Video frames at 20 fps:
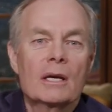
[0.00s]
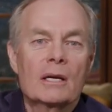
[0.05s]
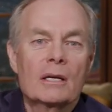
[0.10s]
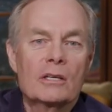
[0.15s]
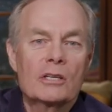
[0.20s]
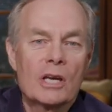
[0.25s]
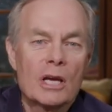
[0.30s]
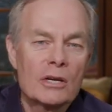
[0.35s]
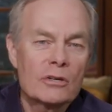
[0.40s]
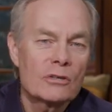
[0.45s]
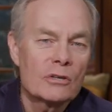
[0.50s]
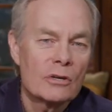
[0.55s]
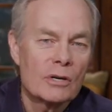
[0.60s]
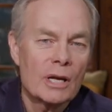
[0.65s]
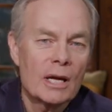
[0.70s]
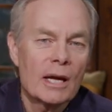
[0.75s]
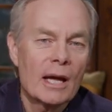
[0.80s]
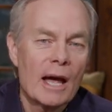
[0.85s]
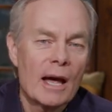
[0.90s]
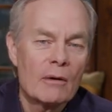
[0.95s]

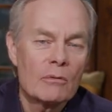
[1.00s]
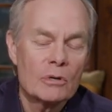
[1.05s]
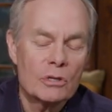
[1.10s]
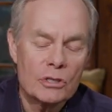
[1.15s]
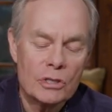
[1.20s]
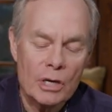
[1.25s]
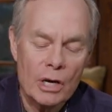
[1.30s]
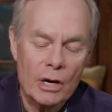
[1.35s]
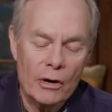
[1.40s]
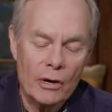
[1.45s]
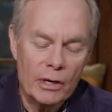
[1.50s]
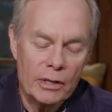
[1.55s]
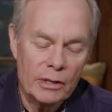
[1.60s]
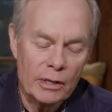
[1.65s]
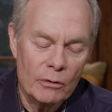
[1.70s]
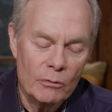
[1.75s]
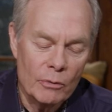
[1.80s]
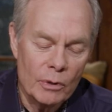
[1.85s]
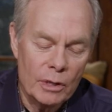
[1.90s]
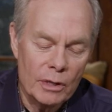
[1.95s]
Yesterday, I was sharing
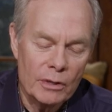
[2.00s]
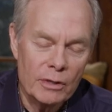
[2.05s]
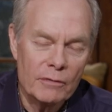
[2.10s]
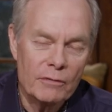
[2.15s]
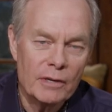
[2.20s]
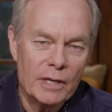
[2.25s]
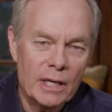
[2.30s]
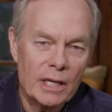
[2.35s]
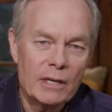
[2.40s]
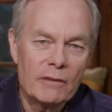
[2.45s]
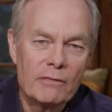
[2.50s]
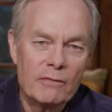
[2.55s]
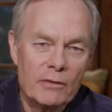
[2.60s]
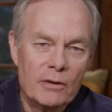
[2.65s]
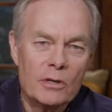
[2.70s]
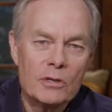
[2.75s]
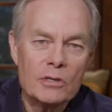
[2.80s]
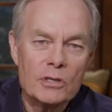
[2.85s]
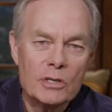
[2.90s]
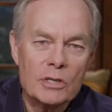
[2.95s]
that one of the very
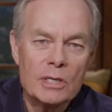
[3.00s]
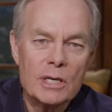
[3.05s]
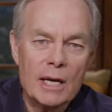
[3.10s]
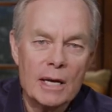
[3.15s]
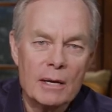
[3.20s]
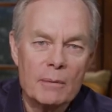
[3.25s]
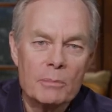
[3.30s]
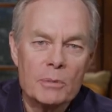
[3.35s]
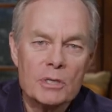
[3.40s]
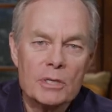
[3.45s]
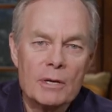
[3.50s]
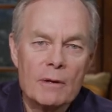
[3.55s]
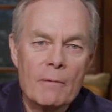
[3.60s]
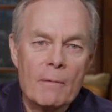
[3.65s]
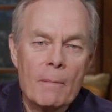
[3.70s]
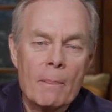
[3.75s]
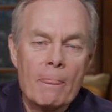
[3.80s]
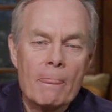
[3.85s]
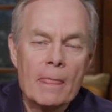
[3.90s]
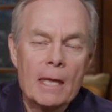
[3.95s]
first steps
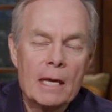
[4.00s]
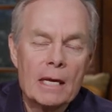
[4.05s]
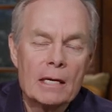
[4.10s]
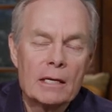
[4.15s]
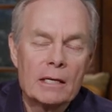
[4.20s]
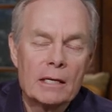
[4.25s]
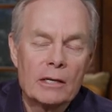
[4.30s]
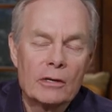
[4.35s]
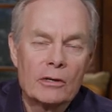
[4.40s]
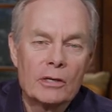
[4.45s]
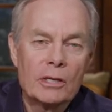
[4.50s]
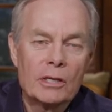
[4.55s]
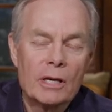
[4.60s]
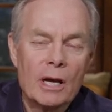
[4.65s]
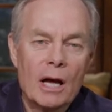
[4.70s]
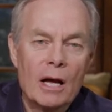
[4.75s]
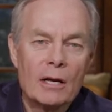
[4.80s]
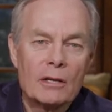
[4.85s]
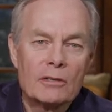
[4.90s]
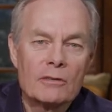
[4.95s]
in hearing
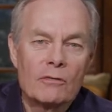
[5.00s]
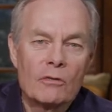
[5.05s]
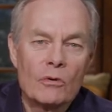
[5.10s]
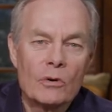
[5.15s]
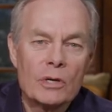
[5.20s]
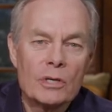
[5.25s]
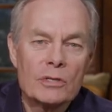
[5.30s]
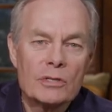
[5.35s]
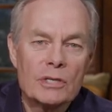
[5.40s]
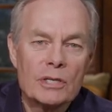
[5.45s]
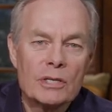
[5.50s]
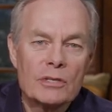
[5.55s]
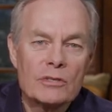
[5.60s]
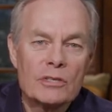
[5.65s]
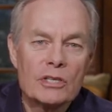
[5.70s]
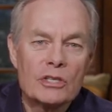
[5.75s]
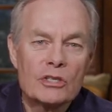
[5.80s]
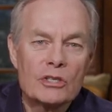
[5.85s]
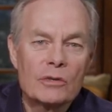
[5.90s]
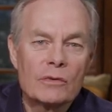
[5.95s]
God's voice is
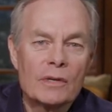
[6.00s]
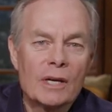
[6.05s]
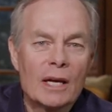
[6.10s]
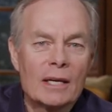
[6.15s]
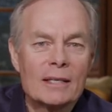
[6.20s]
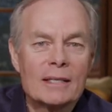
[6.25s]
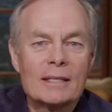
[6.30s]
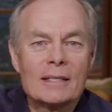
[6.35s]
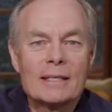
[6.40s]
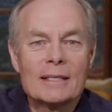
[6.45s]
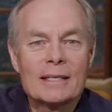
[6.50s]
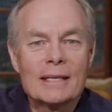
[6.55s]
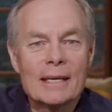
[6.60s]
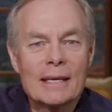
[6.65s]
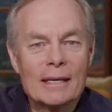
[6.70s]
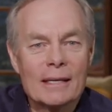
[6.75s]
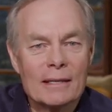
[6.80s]
that you've got to seek